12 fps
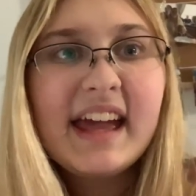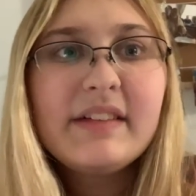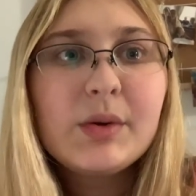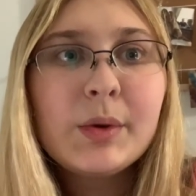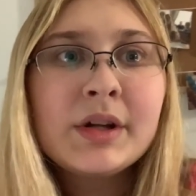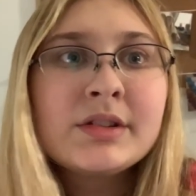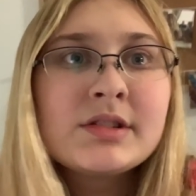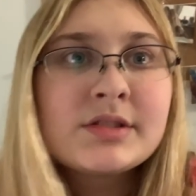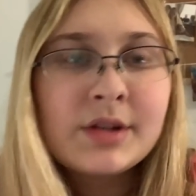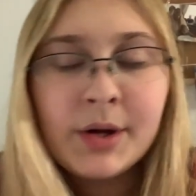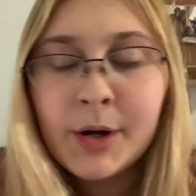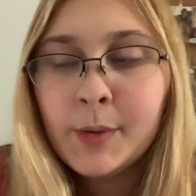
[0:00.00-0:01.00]
Hey everyone,
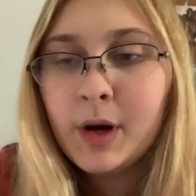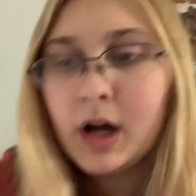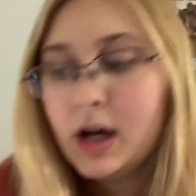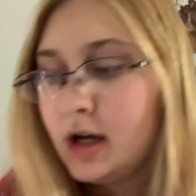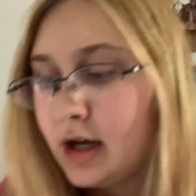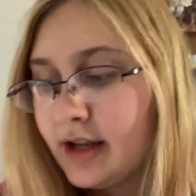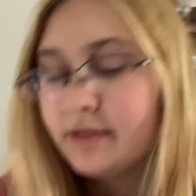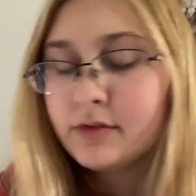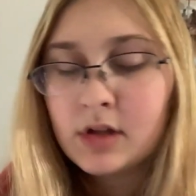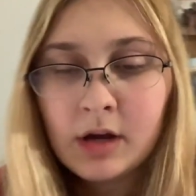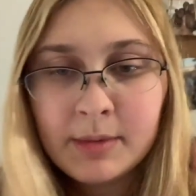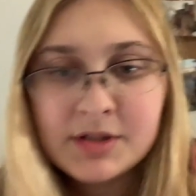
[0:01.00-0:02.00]
so uh, I
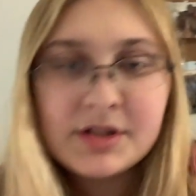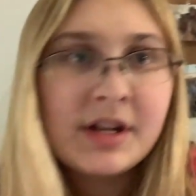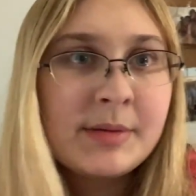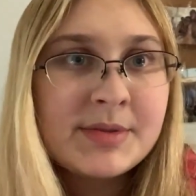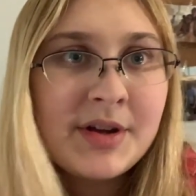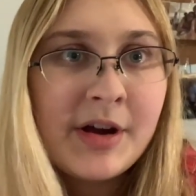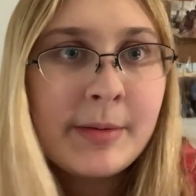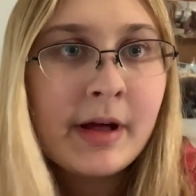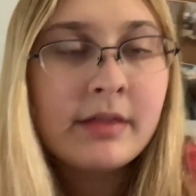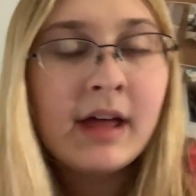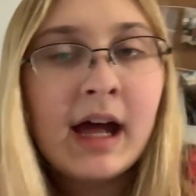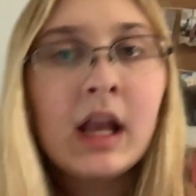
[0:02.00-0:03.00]
didn't vlog much today, I'm sorry
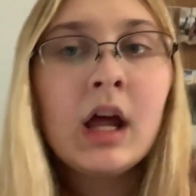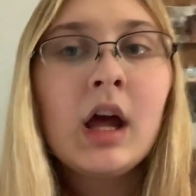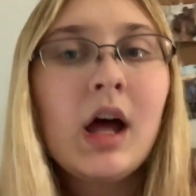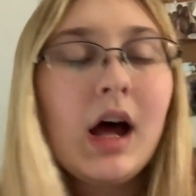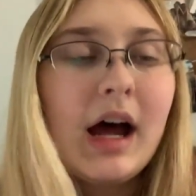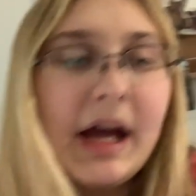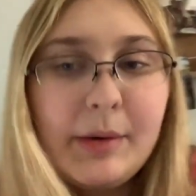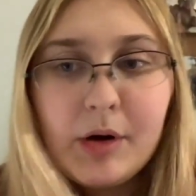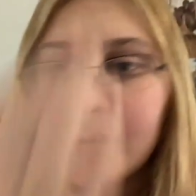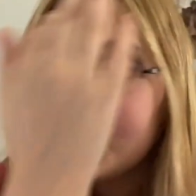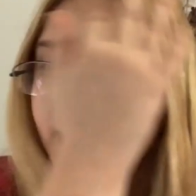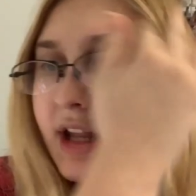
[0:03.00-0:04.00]
about that. I
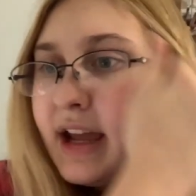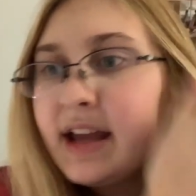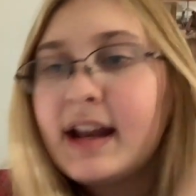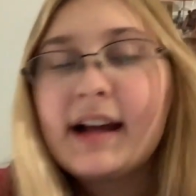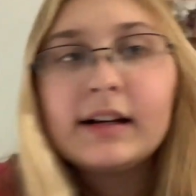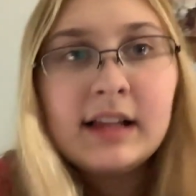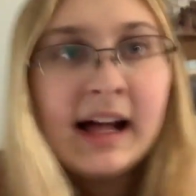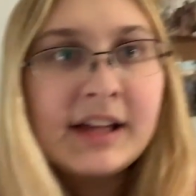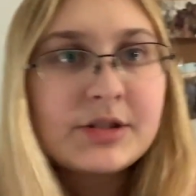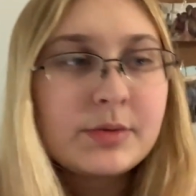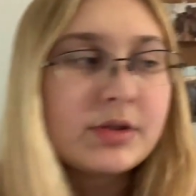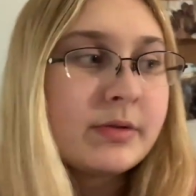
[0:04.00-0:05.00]
woke up today and had
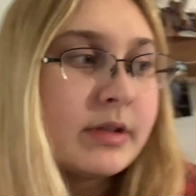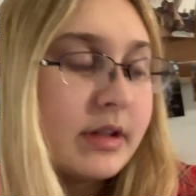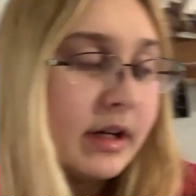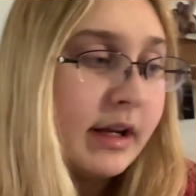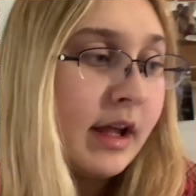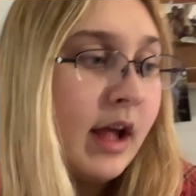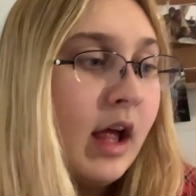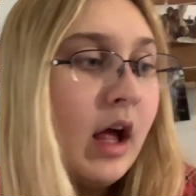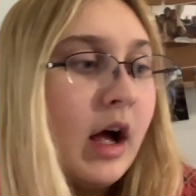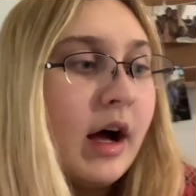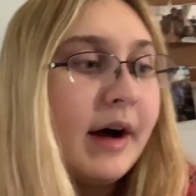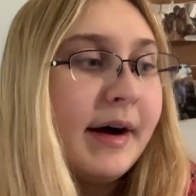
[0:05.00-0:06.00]
class, which was good.
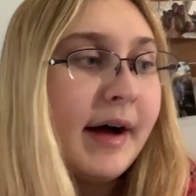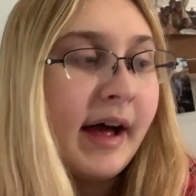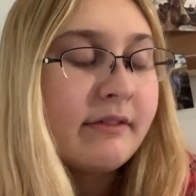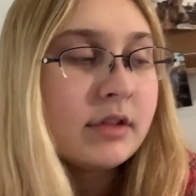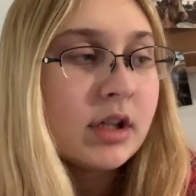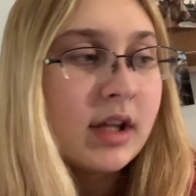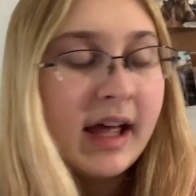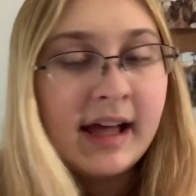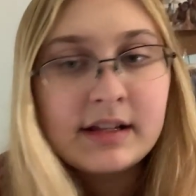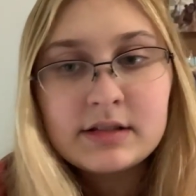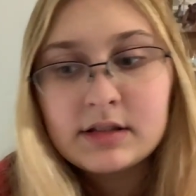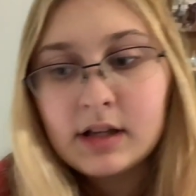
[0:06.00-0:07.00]
Uh, after
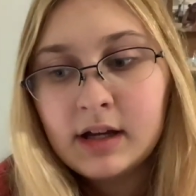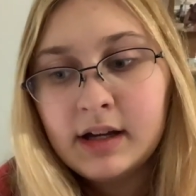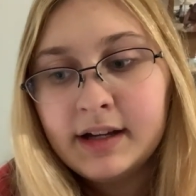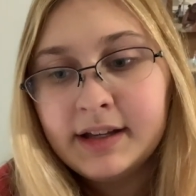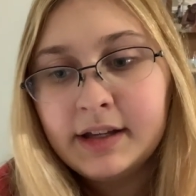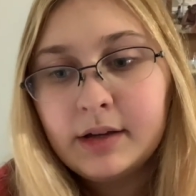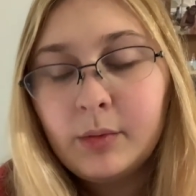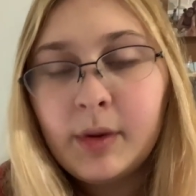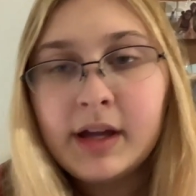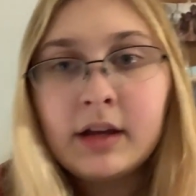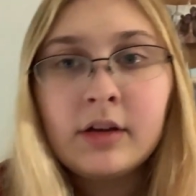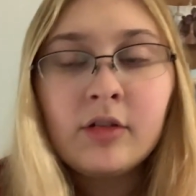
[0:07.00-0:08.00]
class, I
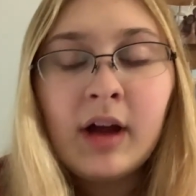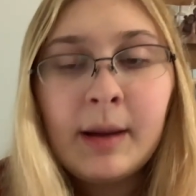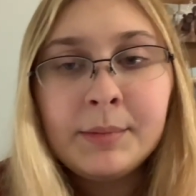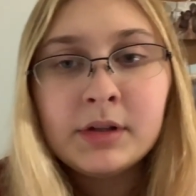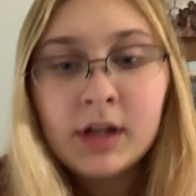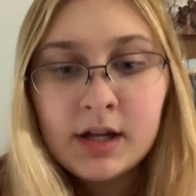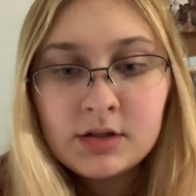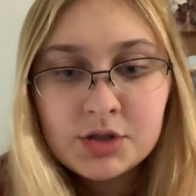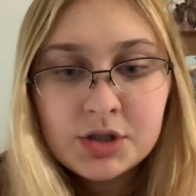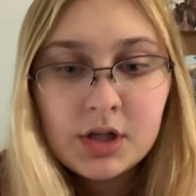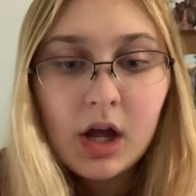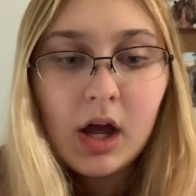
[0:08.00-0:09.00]
went and grabbed lunch.